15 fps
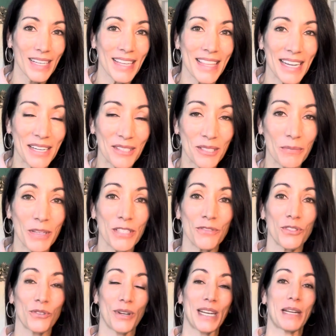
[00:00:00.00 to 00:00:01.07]
Thank you so much for
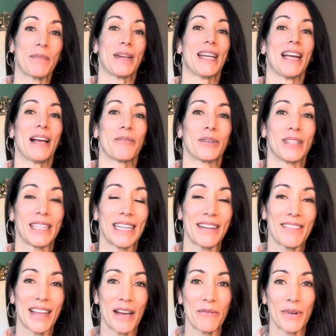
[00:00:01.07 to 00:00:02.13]
joining me. I will leave
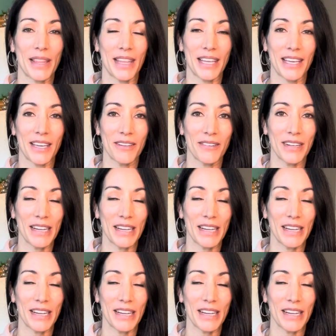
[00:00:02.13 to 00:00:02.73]
that with you.